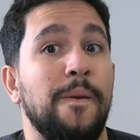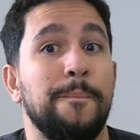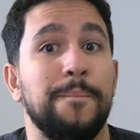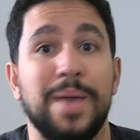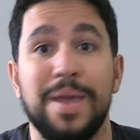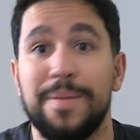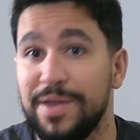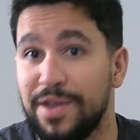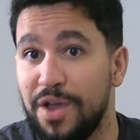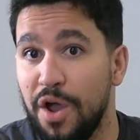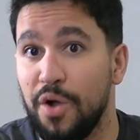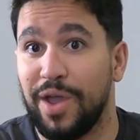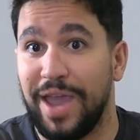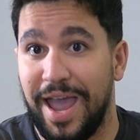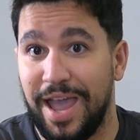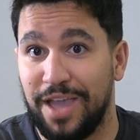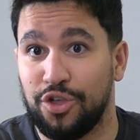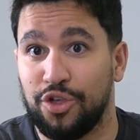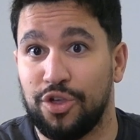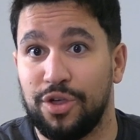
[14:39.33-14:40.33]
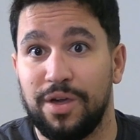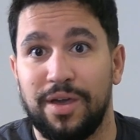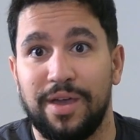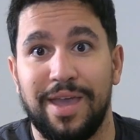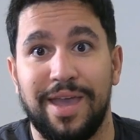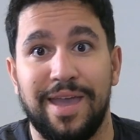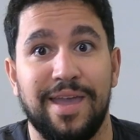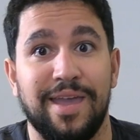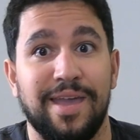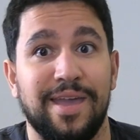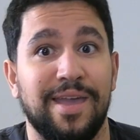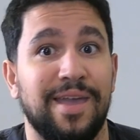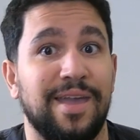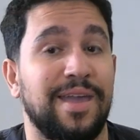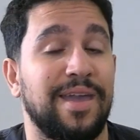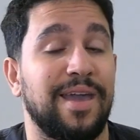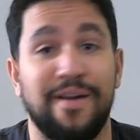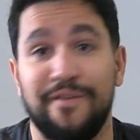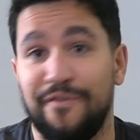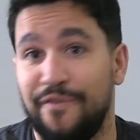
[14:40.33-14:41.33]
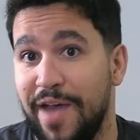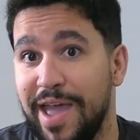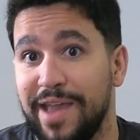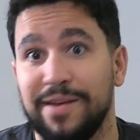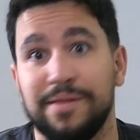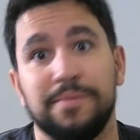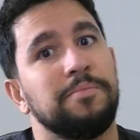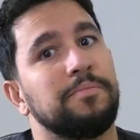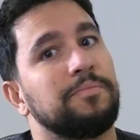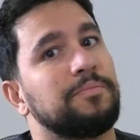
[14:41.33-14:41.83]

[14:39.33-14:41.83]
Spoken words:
maybe go catch a event